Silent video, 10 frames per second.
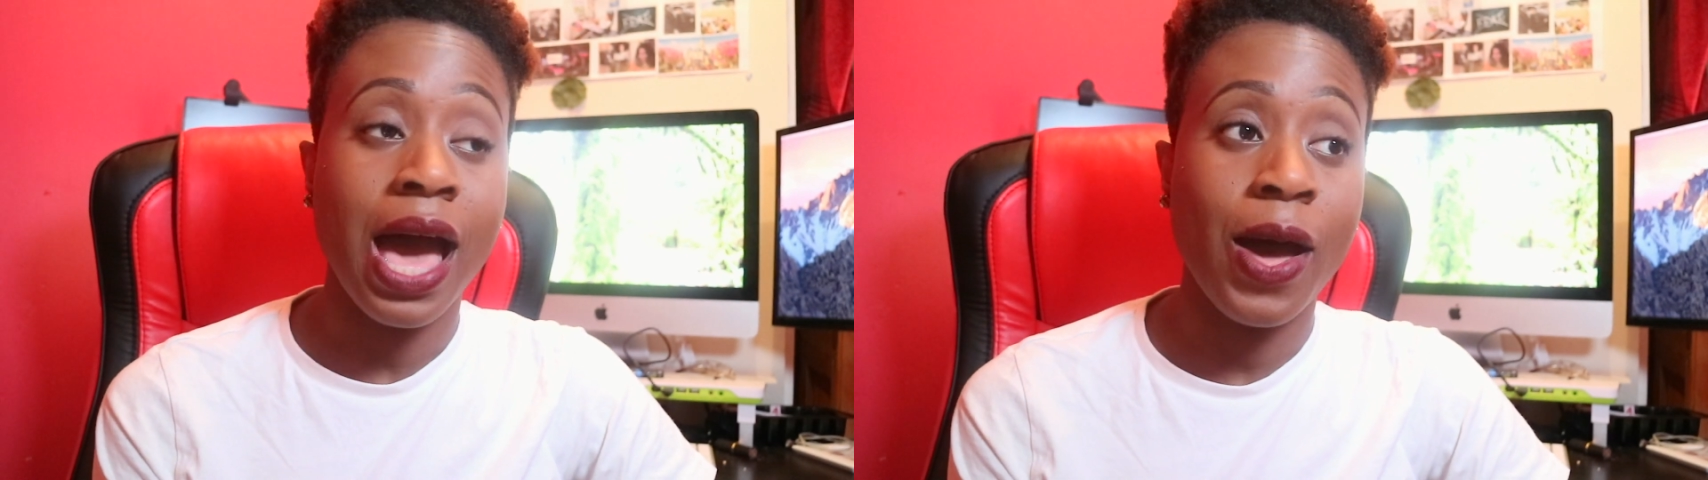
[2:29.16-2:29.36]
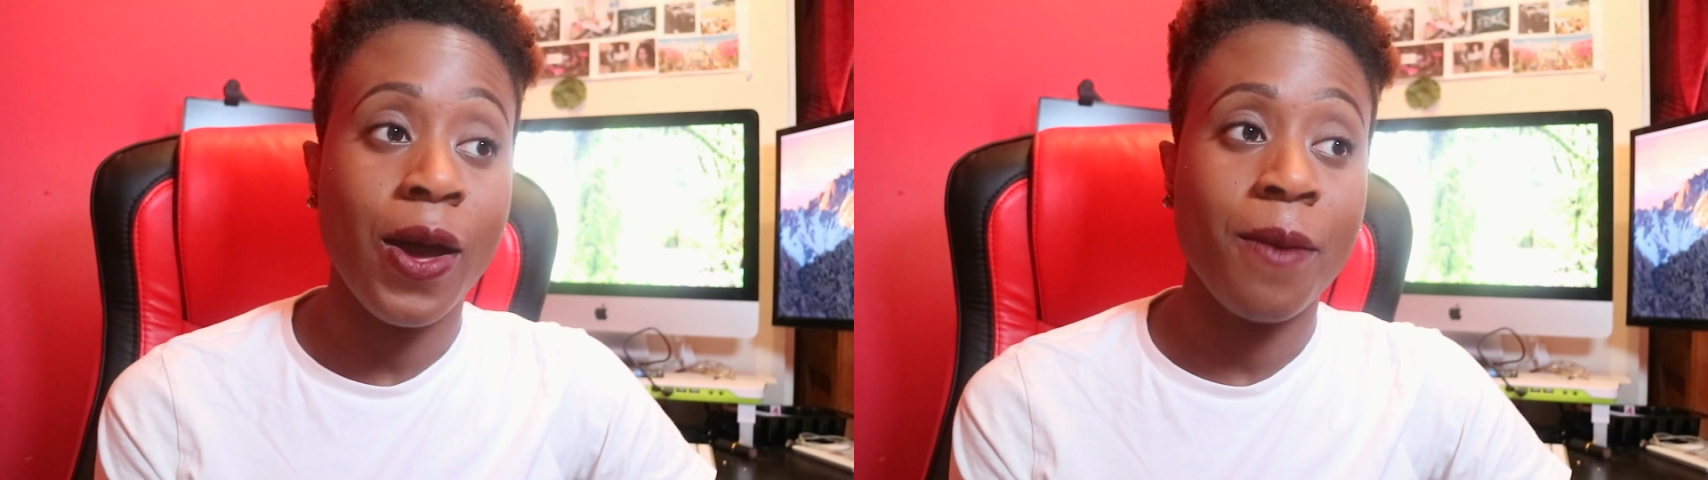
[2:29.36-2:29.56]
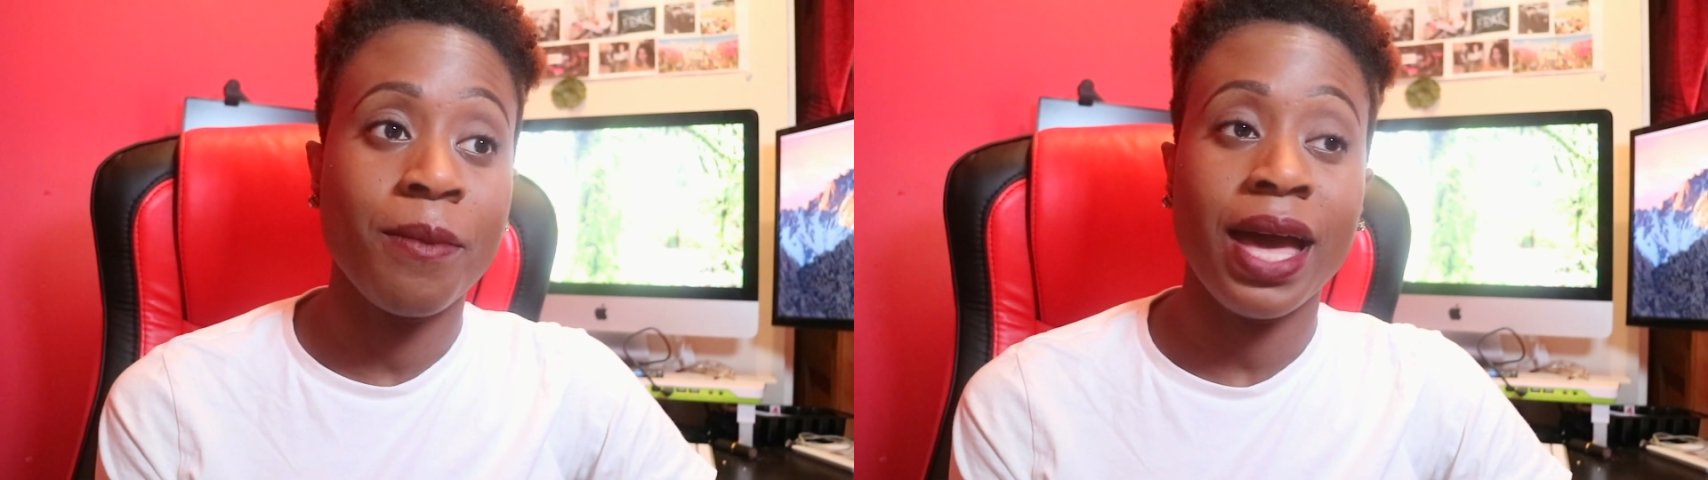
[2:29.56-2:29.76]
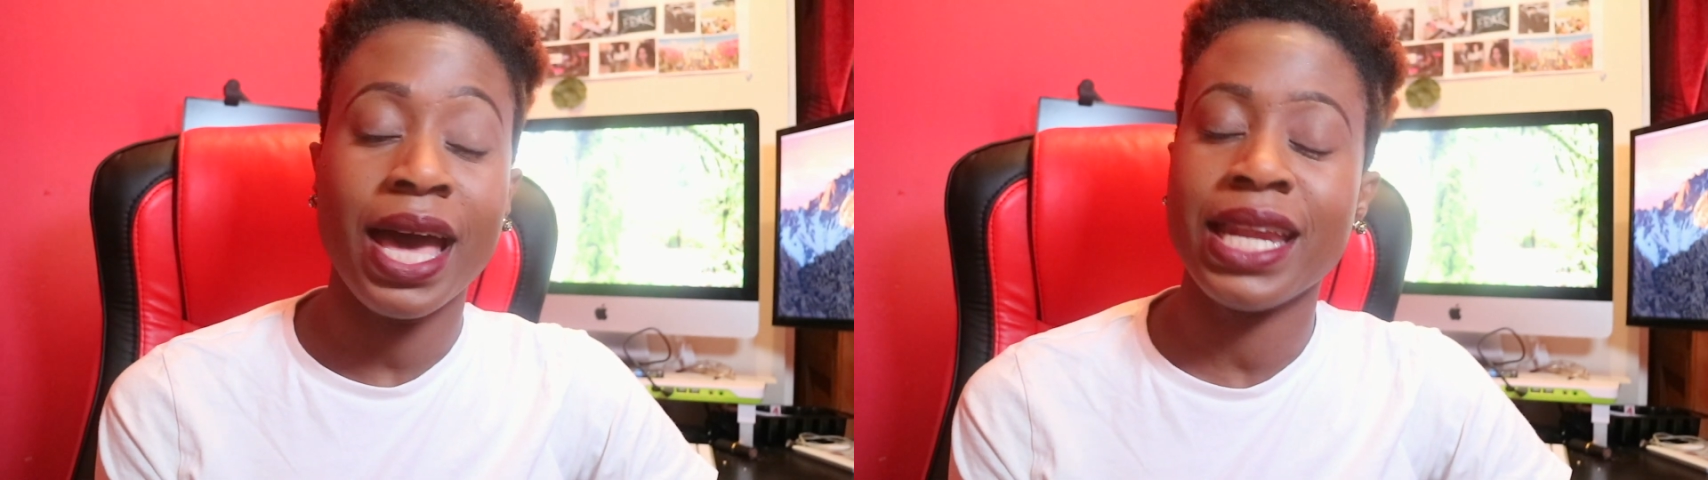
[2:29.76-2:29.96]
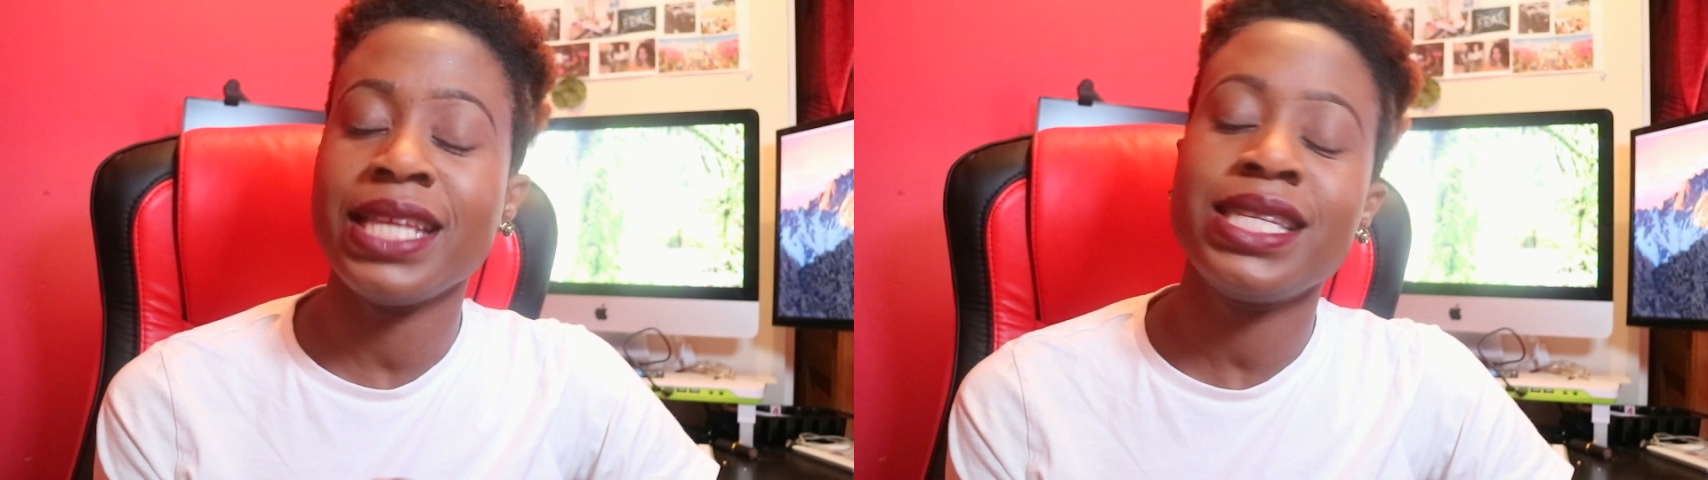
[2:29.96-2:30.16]

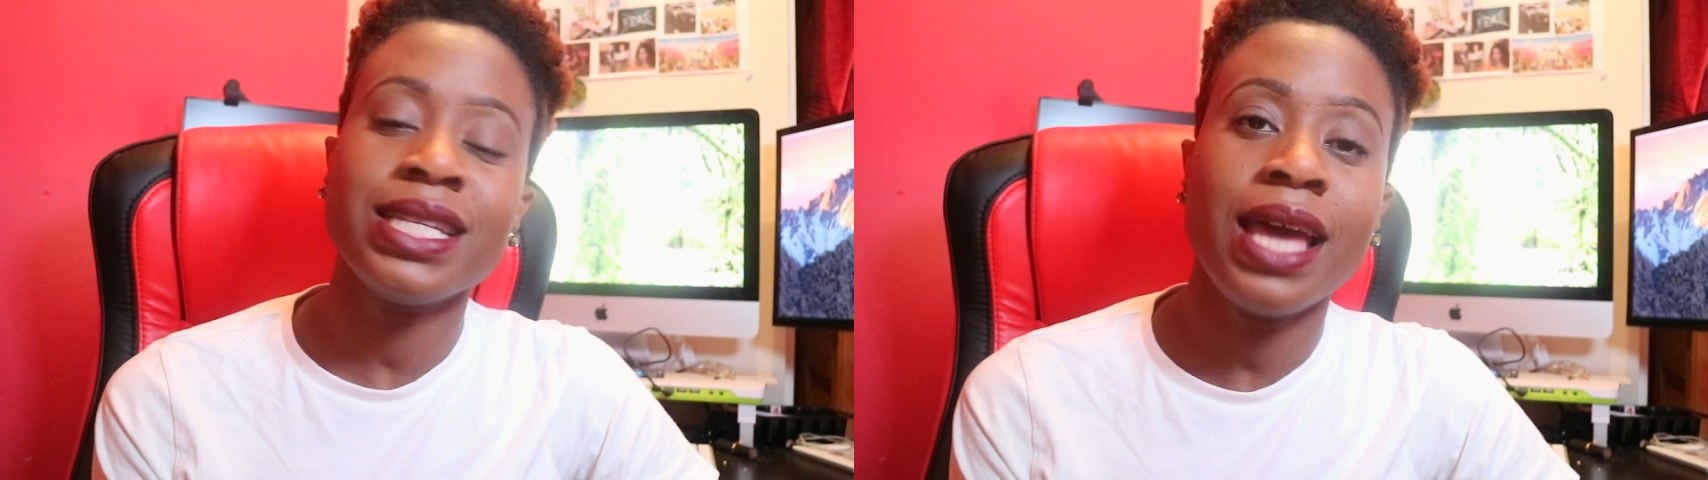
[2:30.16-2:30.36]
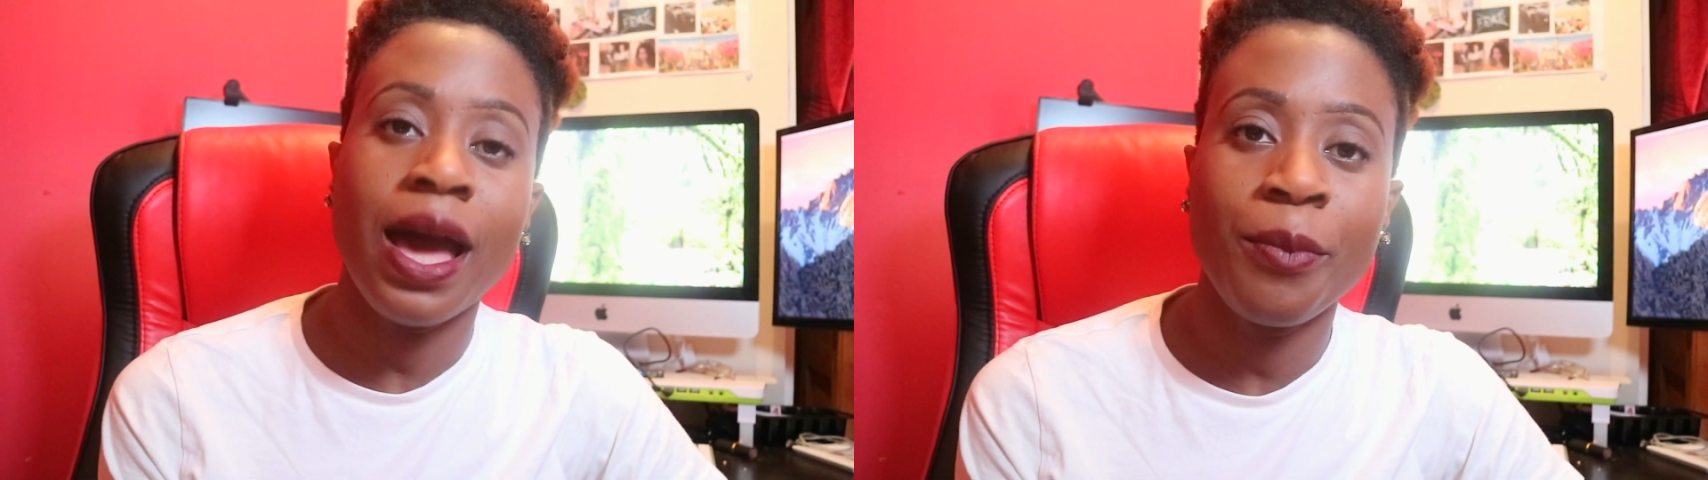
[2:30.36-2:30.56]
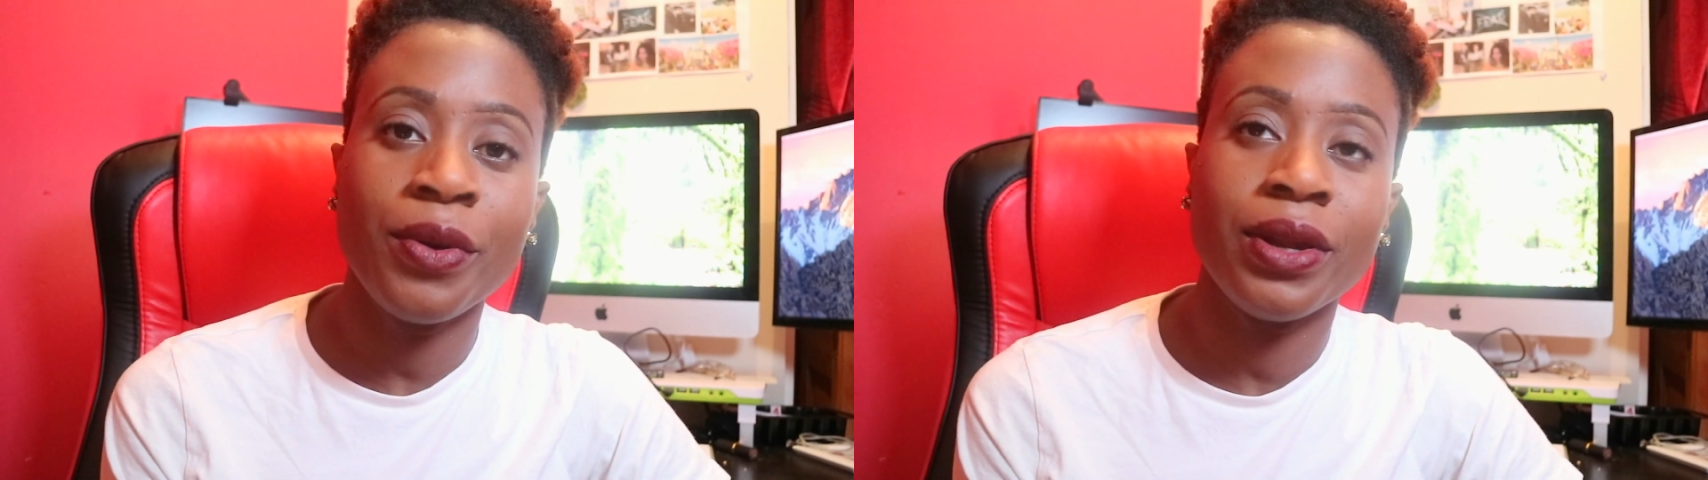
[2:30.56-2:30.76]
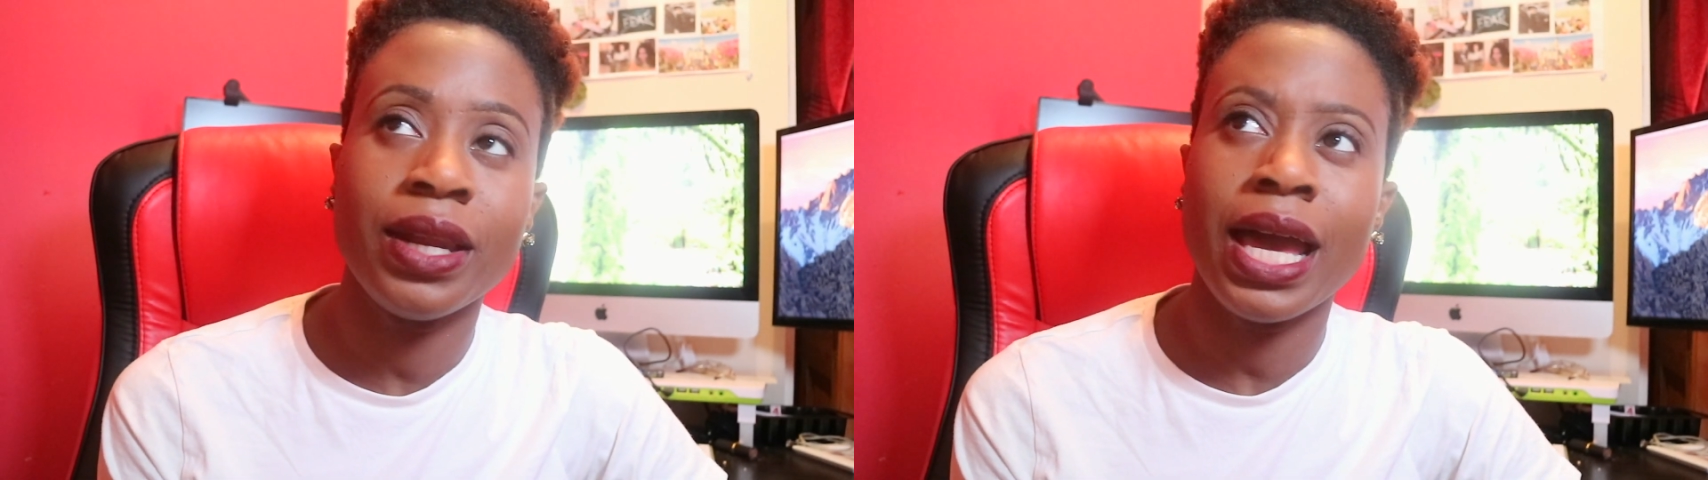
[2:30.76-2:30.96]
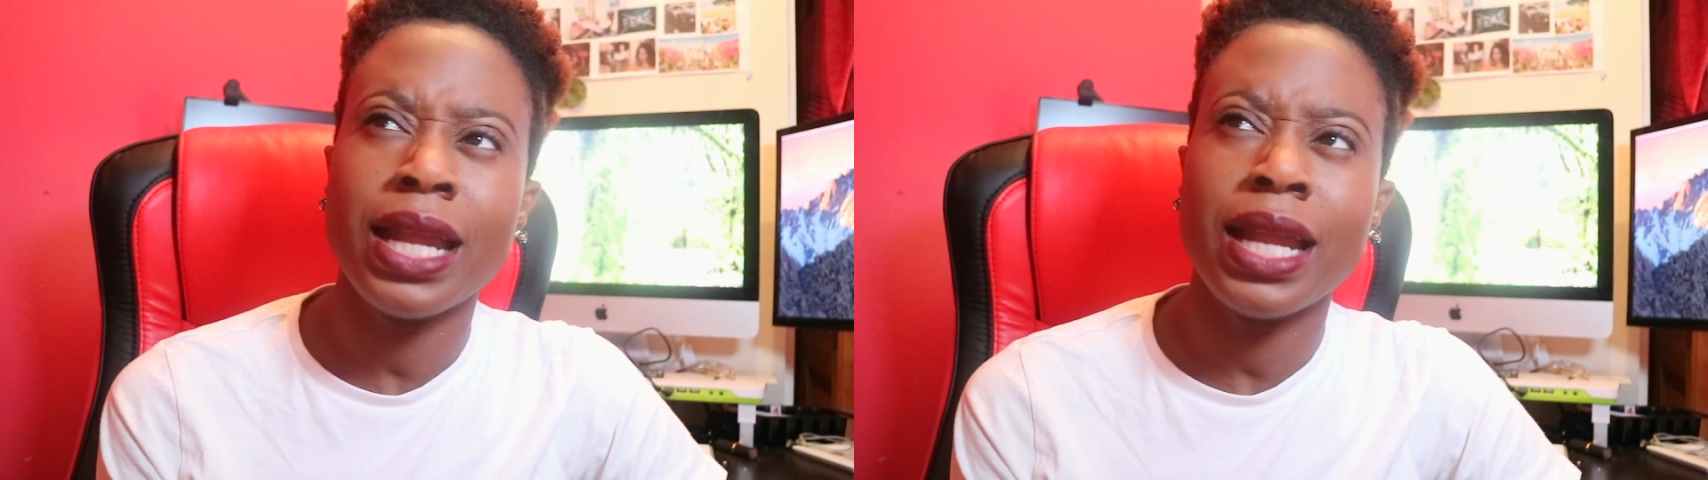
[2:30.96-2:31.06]
And it didn't happen,